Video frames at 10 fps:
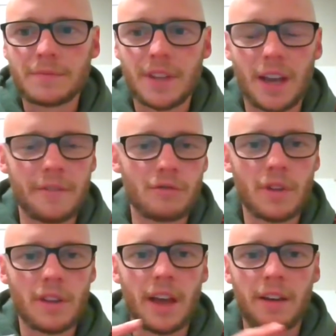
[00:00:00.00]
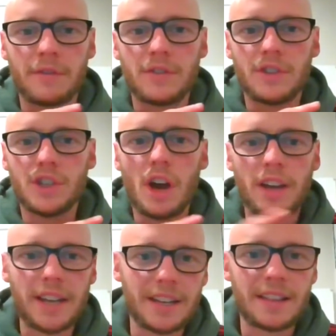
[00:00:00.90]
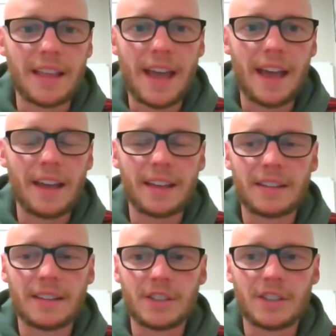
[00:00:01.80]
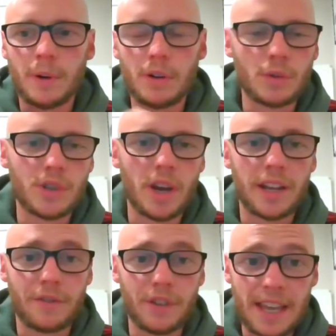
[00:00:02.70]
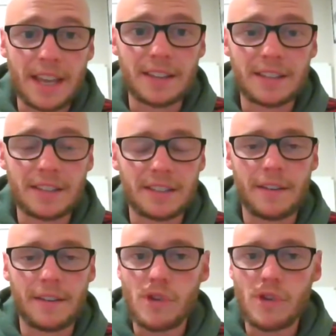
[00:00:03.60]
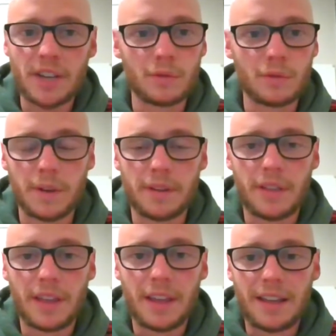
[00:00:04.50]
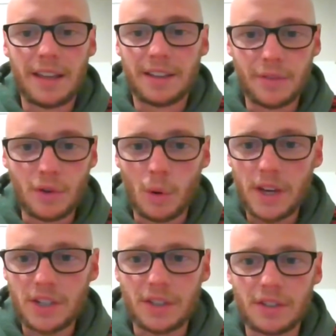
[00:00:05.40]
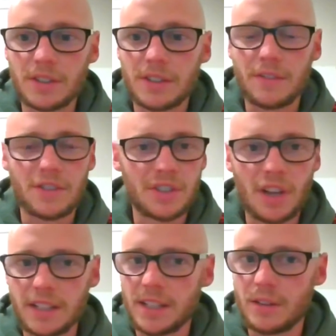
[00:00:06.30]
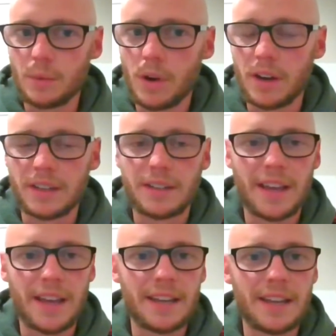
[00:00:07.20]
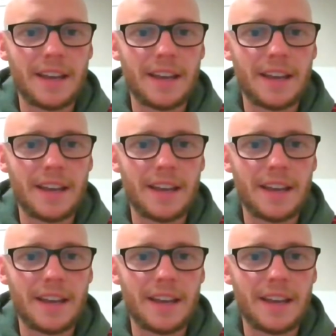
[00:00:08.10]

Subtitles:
have journeyed their spiritual journey for years. They've wrestled with difficult questions. They've studied the word. They've